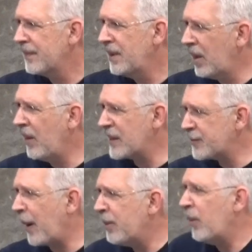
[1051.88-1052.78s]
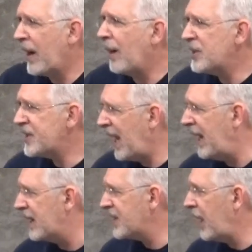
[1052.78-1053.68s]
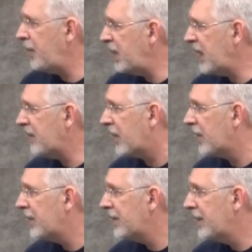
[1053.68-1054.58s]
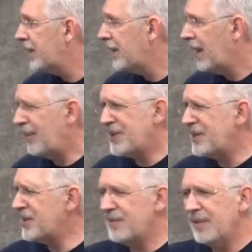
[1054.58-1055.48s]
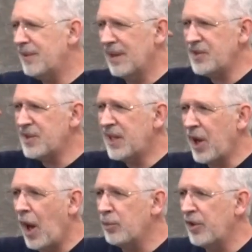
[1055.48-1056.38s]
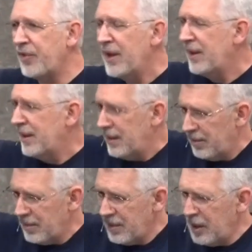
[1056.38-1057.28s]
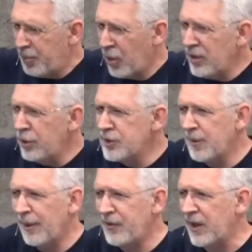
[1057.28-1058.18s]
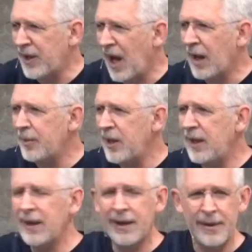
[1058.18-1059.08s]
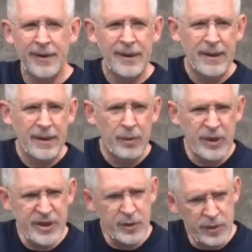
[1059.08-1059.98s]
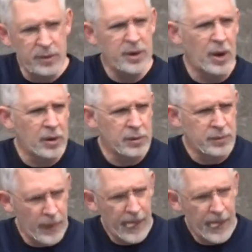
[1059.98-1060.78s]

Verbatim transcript: You know, that's probably what I would say as an unbeliever. I would say, just let's just get on with important news about the economy and we just, you know,